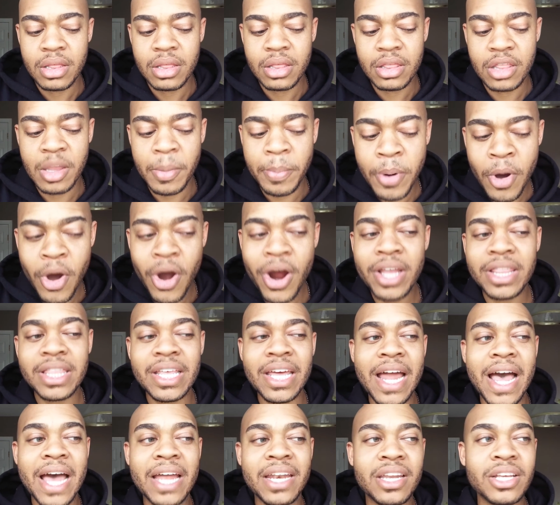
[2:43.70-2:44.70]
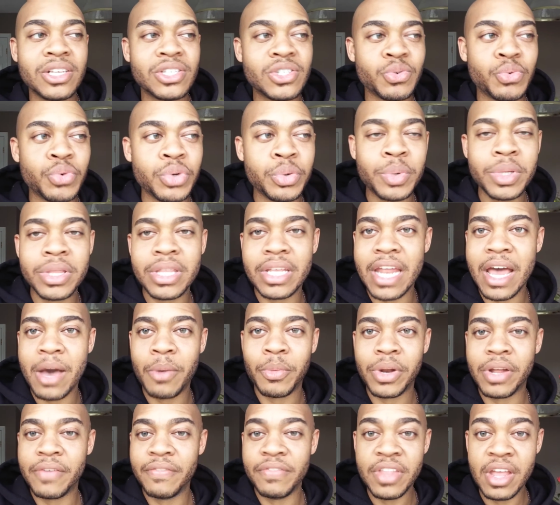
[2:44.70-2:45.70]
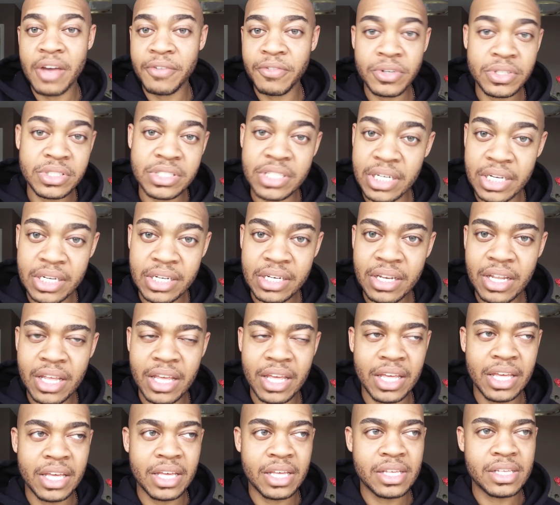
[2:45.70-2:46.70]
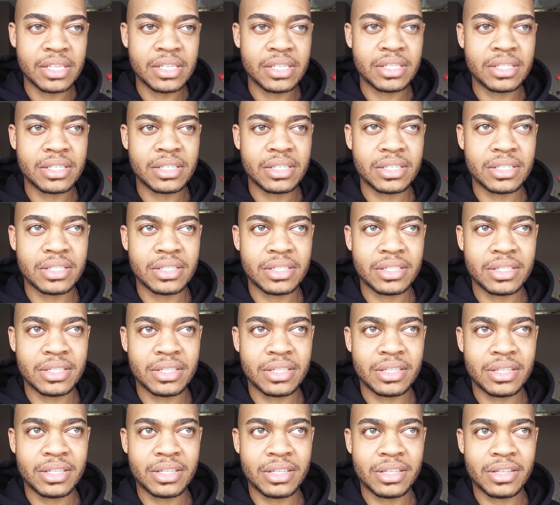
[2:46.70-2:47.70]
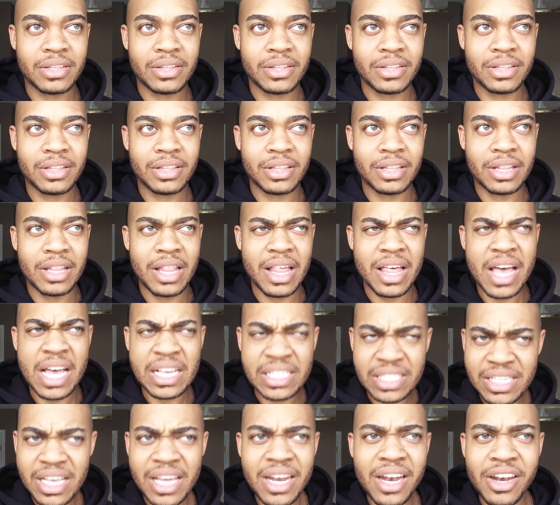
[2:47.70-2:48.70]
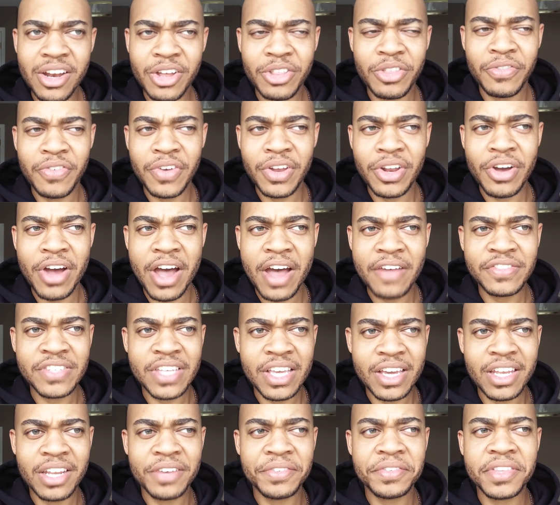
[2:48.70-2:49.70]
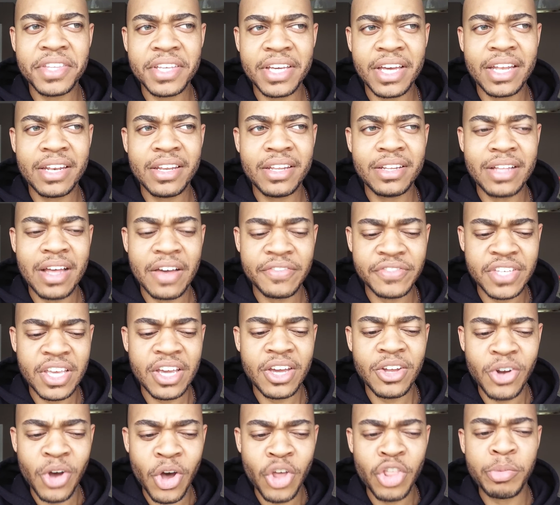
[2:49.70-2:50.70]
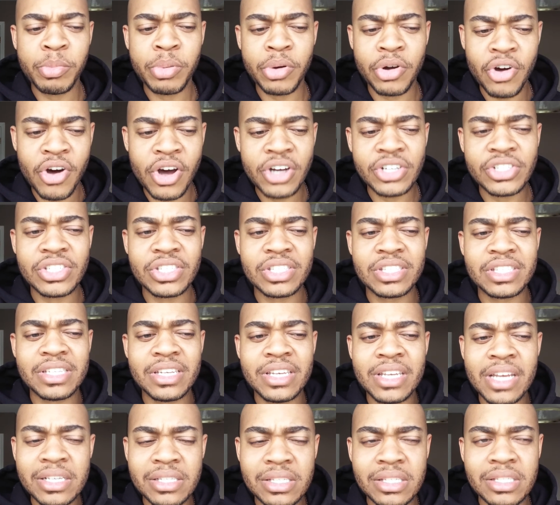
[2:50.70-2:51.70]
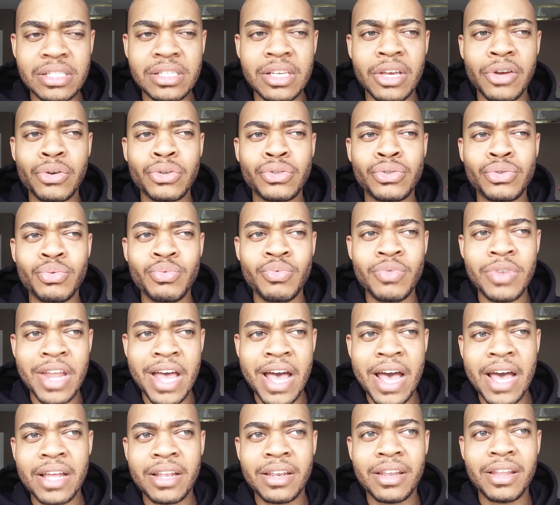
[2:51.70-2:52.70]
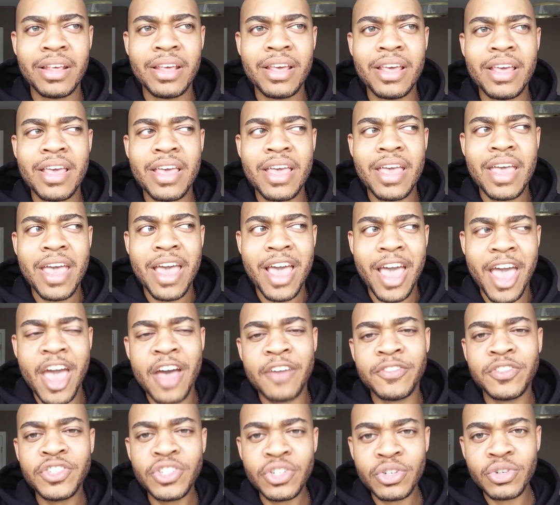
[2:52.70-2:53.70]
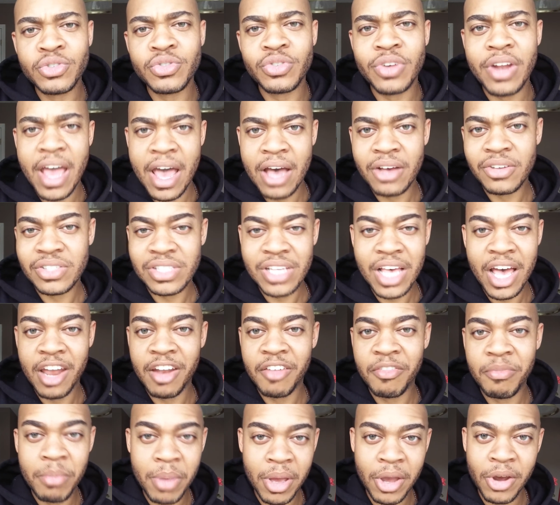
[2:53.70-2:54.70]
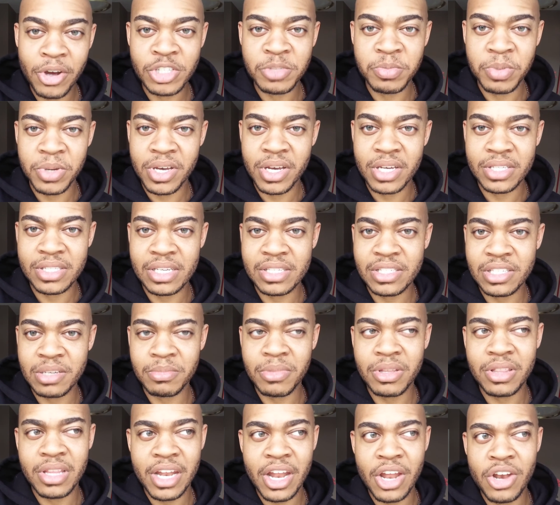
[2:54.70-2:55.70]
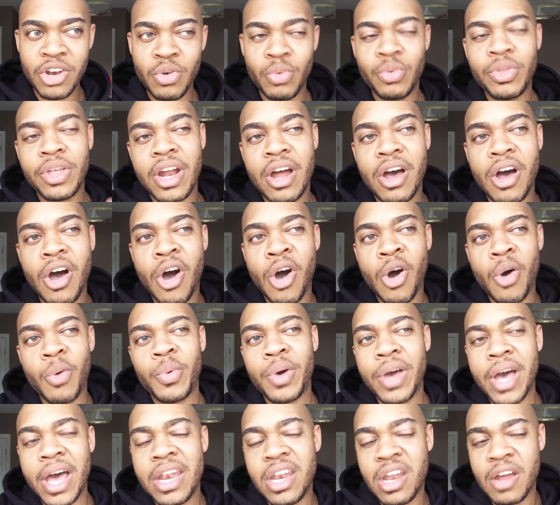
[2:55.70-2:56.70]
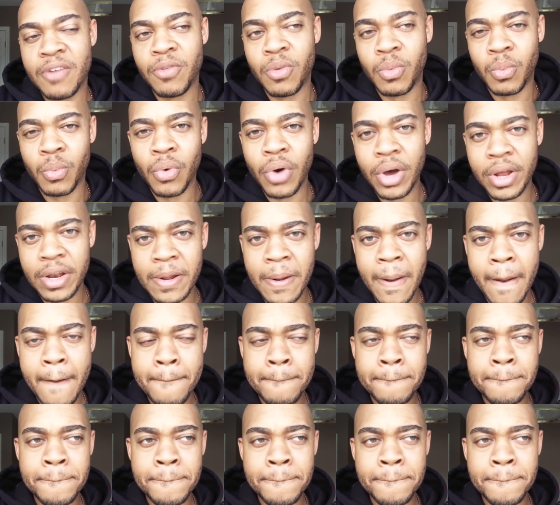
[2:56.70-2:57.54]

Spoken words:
The part that I disagree with that I would have never done is, I said in another video, I've taken everything I need. I've taken all the precautions necessary to not have children outside of marriage because that's something that I knew that I never wanted.